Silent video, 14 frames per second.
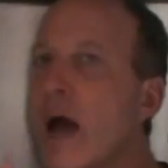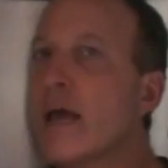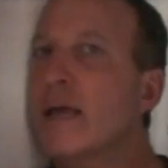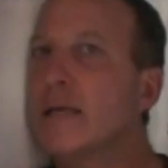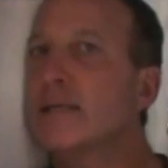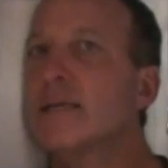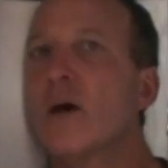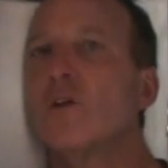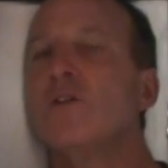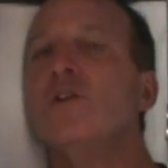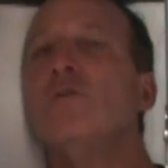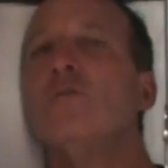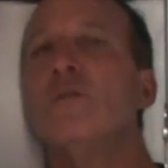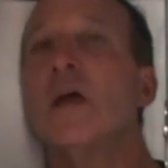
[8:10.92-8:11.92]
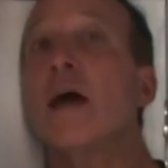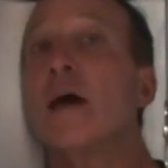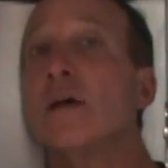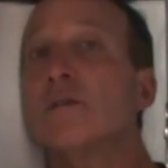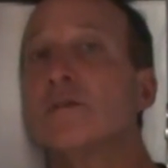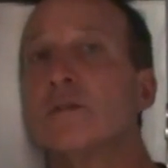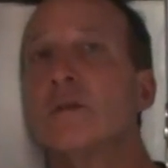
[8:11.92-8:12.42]
I can tell you
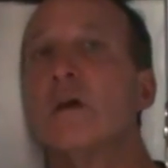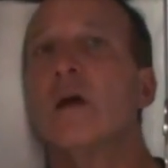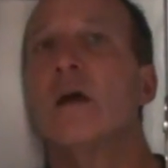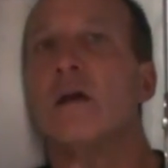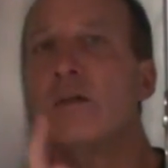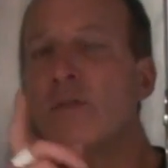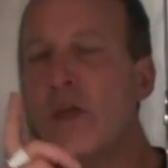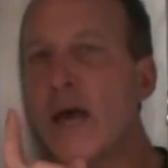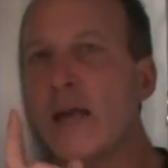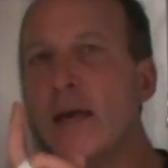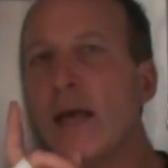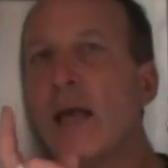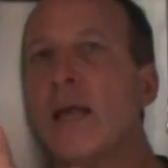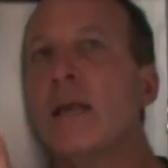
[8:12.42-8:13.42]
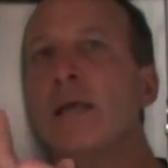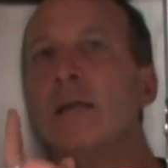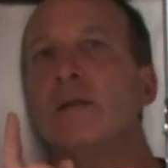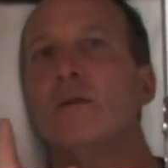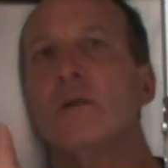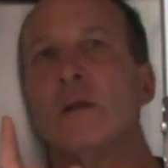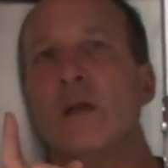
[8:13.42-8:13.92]
this, that
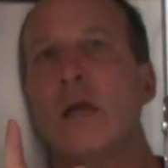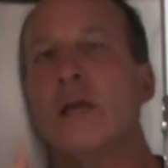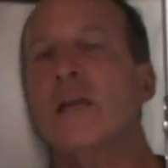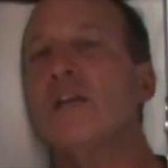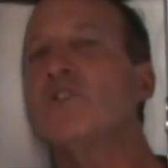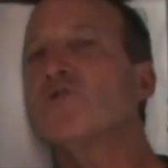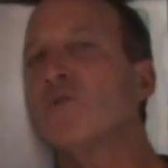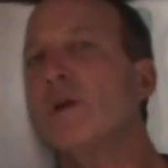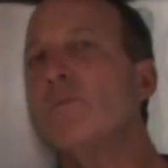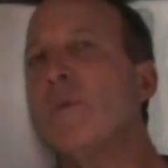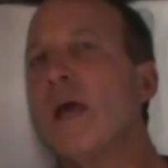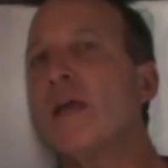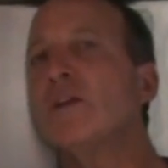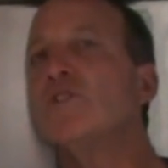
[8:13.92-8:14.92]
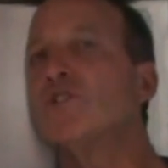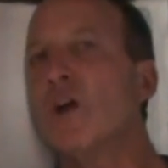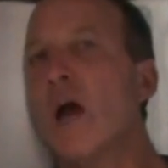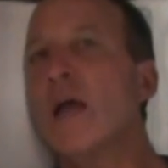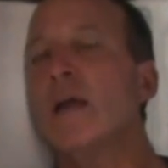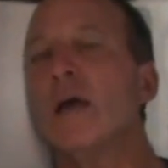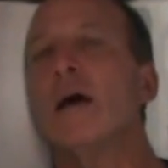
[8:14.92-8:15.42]
any, any treat made in
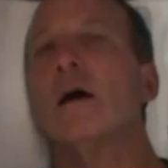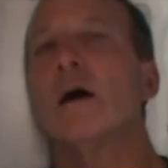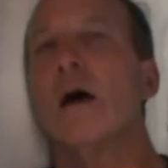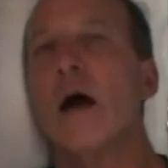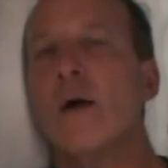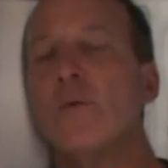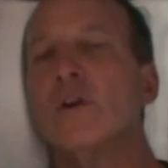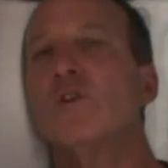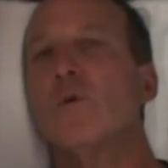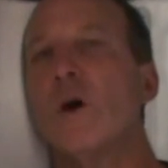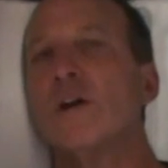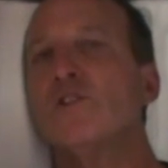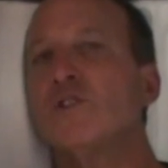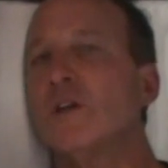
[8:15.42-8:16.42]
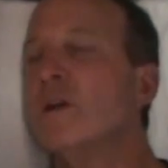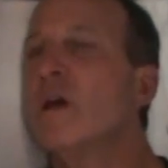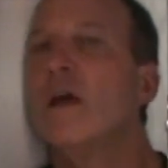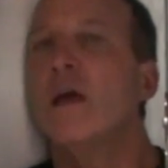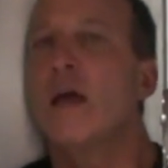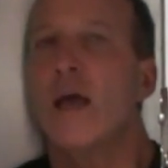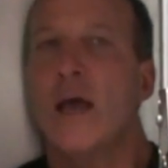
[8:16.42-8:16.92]
China, I would question.
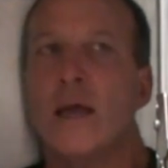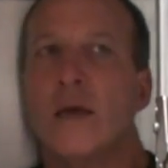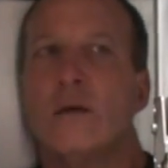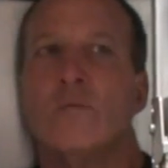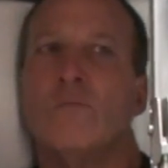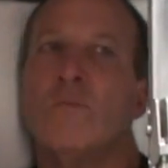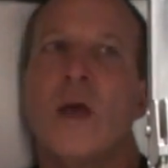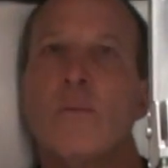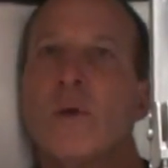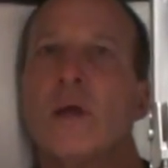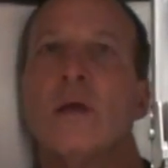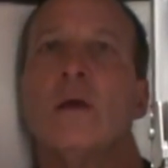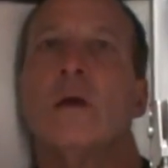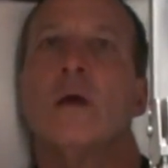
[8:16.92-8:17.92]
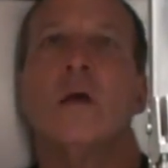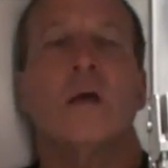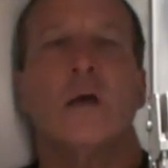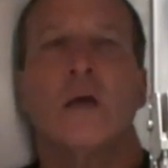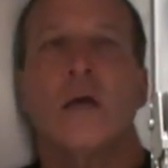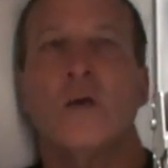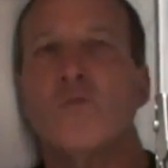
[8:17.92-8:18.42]
And maybe
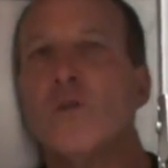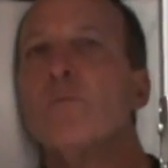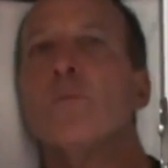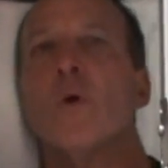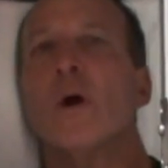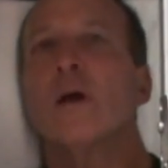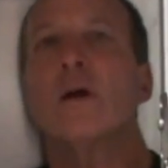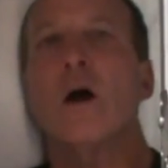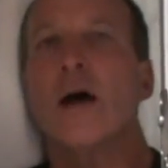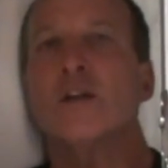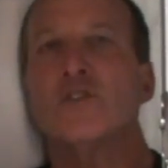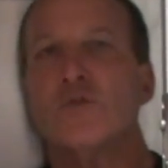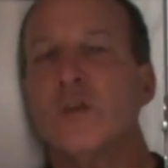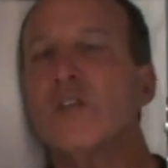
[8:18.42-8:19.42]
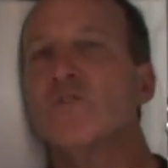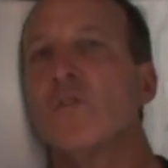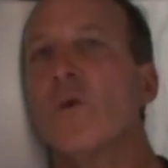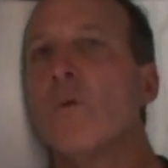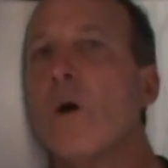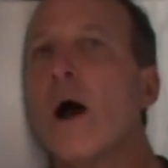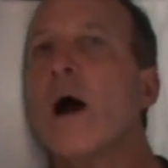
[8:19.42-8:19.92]
if we boycott treats
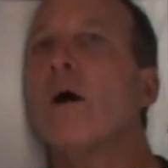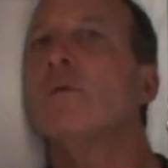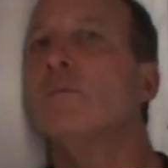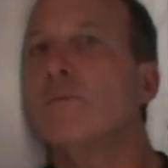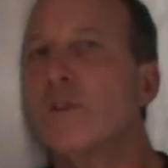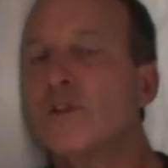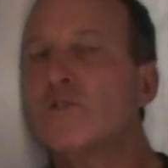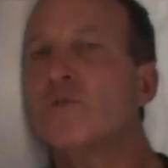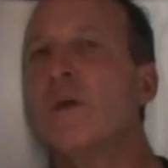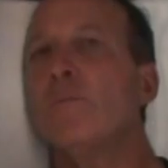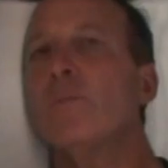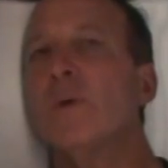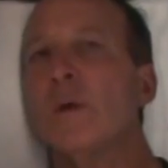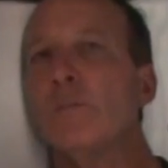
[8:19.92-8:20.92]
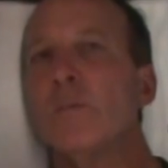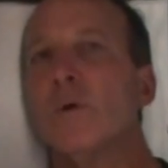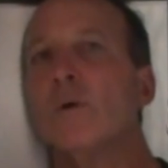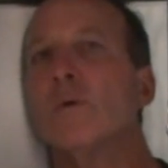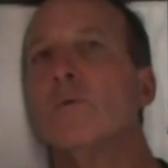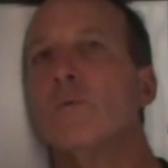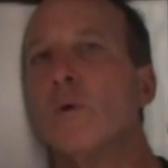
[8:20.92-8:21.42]
for a while, the treat
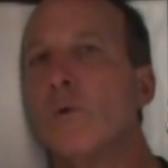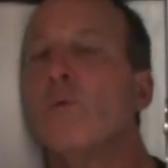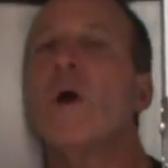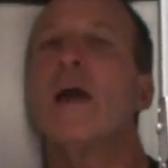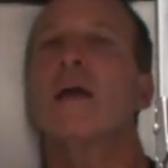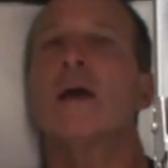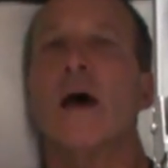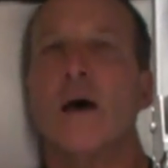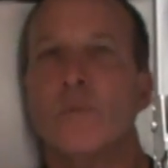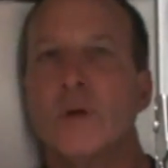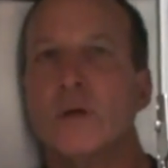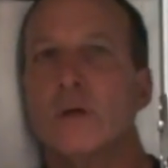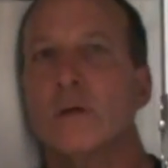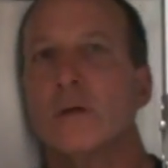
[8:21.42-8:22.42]
people will wake up.